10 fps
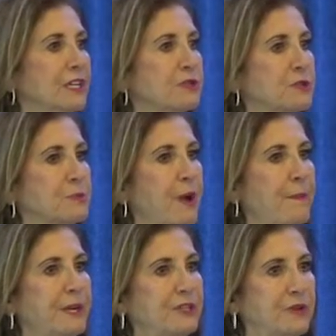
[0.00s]
Interest
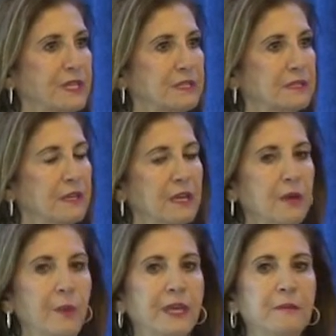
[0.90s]
Property Trust.
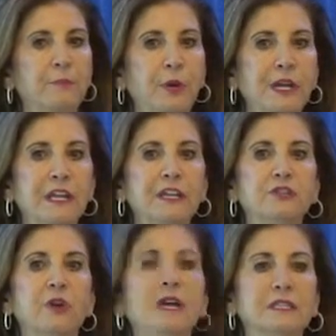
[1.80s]
And we can put it in a
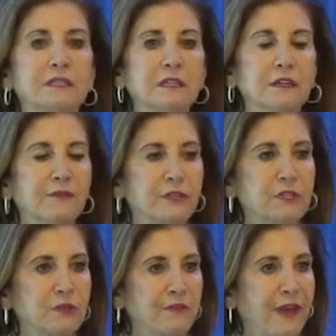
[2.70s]
trust for the
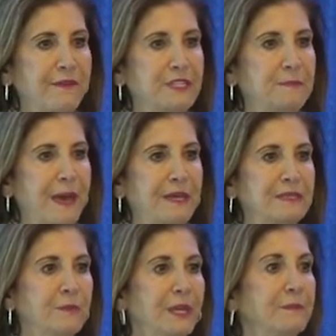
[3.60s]
surviving
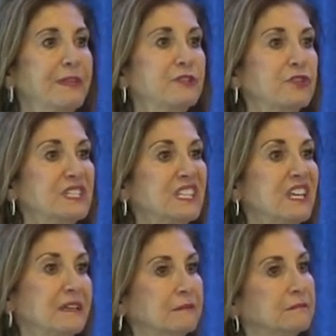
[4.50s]
spouse, and we can be the
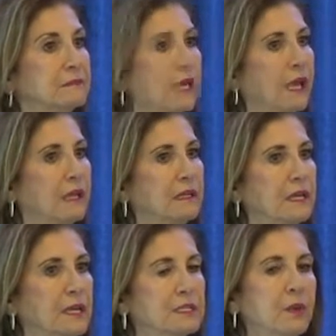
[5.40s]
trustee. Okay?
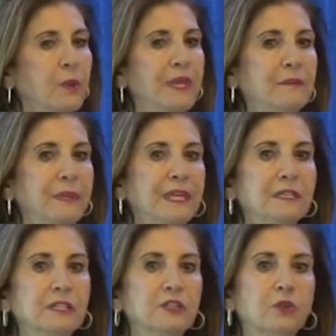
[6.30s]
So we can be
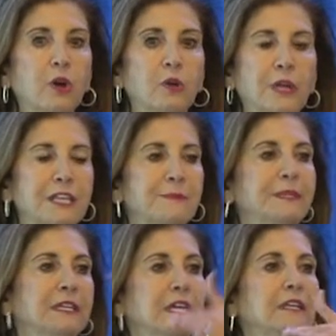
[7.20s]
in control.
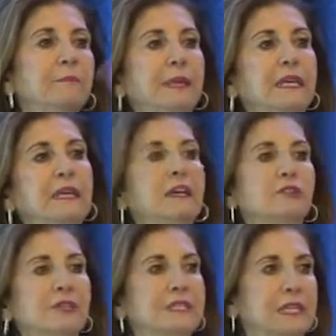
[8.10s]
Husband can be
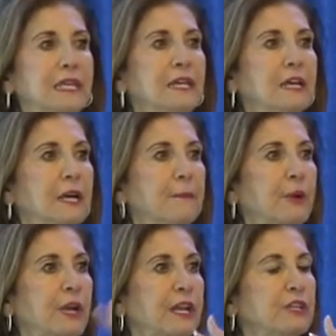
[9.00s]
trustee,
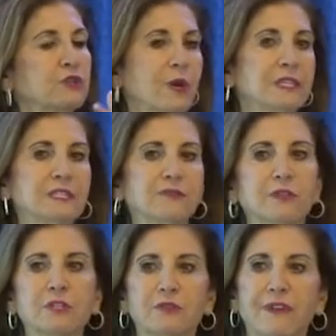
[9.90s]
put it in trust for
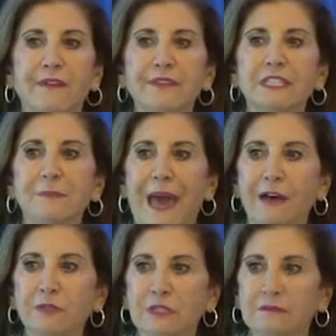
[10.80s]
the surviving
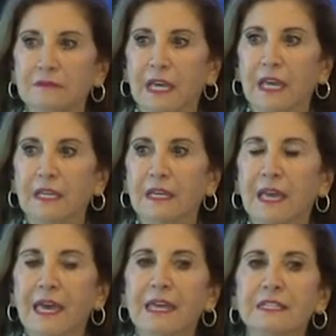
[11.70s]
spouse, okay?
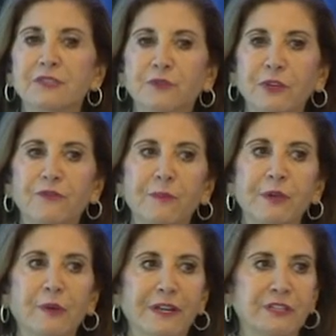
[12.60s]
And it's free from the
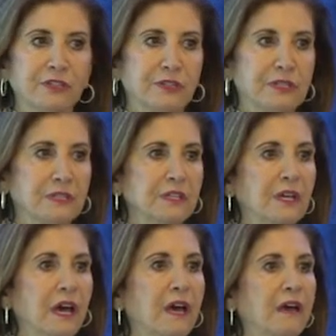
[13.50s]
creditors
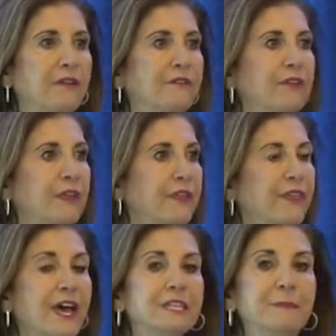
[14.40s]
of
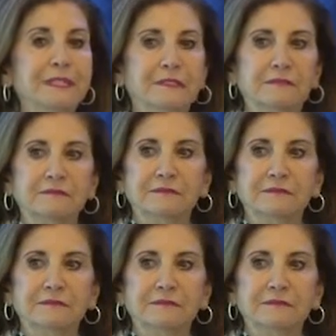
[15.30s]
the husband.